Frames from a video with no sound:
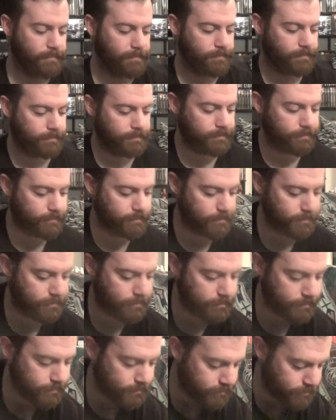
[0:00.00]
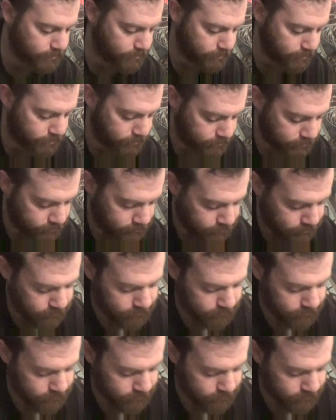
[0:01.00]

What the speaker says: (silence)